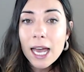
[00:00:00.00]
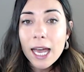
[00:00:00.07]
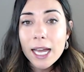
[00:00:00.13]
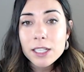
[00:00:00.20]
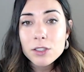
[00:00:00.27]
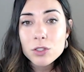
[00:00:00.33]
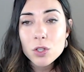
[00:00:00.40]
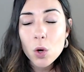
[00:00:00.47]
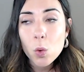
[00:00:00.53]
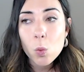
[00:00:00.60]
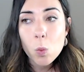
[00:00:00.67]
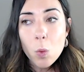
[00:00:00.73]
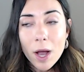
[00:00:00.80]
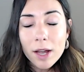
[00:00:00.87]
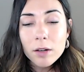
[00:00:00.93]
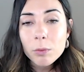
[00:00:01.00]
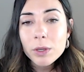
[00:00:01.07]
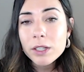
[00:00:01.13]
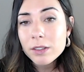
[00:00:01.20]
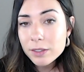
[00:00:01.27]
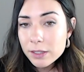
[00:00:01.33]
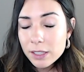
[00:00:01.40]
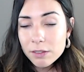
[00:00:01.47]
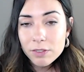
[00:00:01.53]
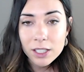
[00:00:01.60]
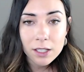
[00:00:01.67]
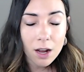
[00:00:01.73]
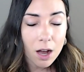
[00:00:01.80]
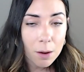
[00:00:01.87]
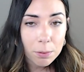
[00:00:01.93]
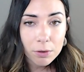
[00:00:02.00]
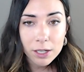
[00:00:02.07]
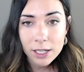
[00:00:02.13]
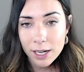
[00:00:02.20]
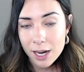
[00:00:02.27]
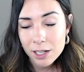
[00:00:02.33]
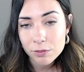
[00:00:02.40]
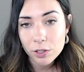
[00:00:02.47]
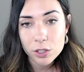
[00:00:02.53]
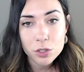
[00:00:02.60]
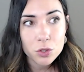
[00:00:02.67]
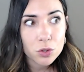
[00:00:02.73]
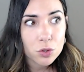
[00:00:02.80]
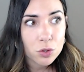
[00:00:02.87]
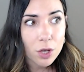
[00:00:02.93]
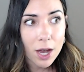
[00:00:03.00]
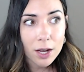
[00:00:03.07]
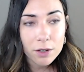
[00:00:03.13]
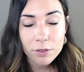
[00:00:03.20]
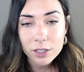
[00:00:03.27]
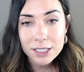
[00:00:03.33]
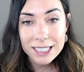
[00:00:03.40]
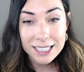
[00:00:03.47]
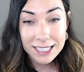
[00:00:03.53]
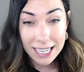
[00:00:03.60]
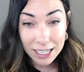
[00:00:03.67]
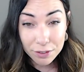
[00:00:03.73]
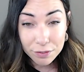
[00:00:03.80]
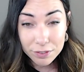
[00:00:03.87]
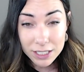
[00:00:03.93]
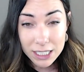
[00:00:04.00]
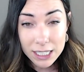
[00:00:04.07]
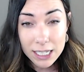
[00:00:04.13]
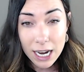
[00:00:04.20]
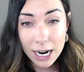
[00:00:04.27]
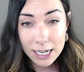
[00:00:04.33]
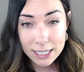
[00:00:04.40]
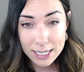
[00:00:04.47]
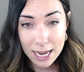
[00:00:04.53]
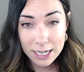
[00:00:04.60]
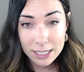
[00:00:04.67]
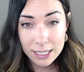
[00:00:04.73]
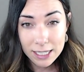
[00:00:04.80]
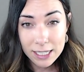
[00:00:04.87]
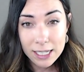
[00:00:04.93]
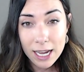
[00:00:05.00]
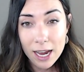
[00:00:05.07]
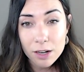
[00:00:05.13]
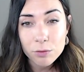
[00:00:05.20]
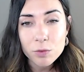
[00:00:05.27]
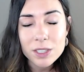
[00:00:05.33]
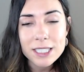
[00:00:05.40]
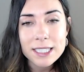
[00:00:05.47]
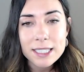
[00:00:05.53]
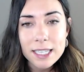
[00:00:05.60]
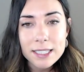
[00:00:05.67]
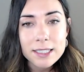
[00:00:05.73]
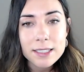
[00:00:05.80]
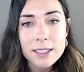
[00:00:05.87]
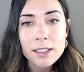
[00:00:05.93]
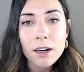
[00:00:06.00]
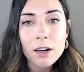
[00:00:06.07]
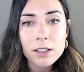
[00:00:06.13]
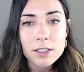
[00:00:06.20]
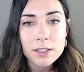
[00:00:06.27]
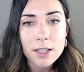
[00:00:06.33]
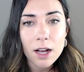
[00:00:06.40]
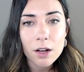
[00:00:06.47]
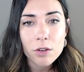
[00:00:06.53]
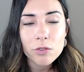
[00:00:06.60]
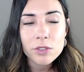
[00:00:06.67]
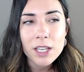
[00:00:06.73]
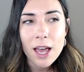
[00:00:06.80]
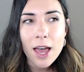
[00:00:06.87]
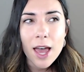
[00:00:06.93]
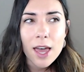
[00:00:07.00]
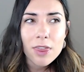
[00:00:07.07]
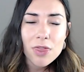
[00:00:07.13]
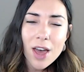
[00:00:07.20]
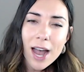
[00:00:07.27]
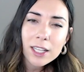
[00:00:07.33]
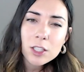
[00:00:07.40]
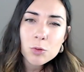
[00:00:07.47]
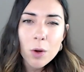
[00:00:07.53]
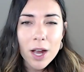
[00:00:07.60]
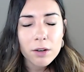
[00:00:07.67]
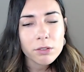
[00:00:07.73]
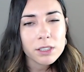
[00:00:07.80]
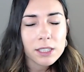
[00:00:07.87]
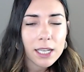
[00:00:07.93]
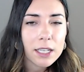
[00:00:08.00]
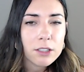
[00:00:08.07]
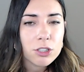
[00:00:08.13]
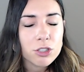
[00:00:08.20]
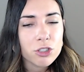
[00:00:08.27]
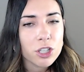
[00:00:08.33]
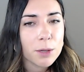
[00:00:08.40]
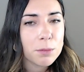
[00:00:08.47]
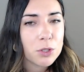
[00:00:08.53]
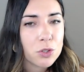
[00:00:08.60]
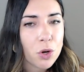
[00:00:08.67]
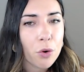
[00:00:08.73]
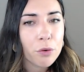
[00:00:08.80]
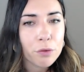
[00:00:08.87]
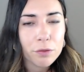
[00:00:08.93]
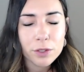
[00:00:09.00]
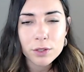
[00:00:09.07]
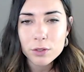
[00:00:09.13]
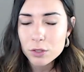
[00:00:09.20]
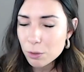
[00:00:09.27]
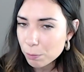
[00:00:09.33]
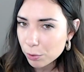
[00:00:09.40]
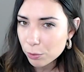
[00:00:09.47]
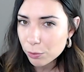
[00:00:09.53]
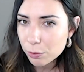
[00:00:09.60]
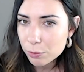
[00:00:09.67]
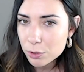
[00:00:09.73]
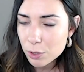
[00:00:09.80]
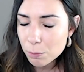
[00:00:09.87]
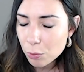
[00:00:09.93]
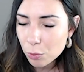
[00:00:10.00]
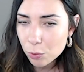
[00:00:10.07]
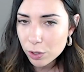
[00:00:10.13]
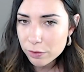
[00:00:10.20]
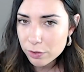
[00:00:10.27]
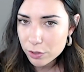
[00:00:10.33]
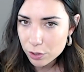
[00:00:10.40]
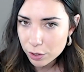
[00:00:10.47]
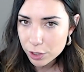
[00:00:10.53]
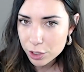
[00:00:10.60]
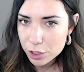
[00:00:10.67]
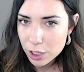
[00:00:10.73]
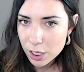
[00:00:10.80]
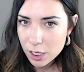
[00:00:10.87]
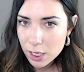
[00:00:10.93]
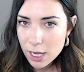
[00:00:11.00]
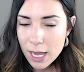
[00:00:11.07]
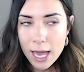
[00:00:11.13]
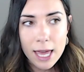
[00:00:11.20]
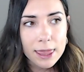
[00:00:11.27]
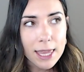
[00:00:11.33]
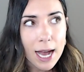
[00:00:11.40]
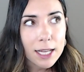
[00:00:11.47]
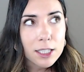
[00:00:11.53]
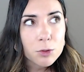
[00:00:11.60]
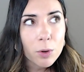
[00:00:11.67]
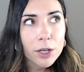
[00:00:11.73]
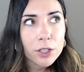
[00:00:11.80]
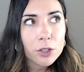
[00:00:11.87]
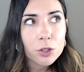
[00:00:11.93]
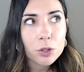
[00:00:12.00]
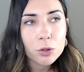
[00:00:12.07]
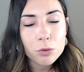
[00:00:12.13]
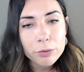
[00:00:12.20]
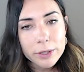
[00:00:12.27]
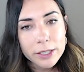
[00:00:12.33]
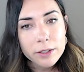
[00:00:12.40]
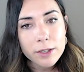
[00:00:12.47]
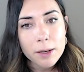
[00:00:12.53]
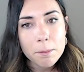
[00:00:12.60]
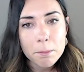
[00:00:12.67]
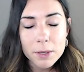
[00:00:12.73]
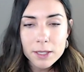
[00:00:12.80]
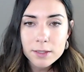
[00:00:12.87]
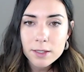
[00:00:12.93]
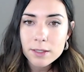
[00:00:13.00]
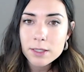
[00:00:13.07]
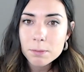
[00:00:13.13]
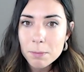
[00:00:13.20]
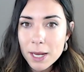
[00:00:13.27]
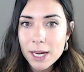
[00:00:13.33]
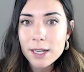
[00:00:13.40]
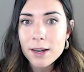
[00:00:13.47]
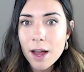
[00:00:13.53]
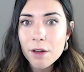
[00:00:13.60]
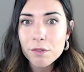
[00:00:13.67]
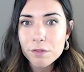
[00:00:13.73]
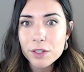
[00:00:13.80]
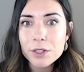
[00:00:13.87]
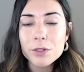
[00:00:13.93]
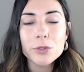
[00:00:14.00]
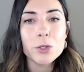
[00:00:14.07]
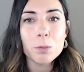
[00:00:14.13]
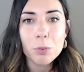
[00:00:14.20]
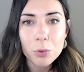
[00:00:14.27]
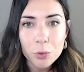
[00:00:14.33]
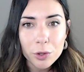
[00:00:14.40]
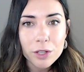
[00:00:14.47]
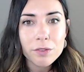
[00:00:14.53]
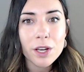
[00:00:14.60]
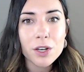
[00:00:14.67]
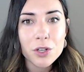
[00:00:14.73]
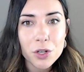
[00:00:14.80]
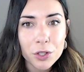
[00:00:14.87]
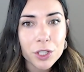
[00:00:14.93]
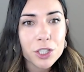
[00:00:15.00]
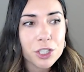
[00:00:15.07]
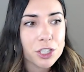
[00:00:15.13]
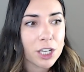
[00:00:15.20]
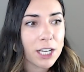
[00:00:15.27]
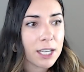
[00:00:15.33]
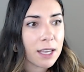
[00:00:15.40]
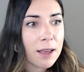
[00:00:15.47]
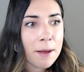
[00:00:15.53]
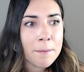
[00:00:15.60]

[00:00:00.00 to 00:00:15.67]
And so when we are living and operating out of our safety, identity, and resisting ourselves, that's why relationships don't feel supportive and nourishing. That's why your career and business may not feel supportive and nourishing.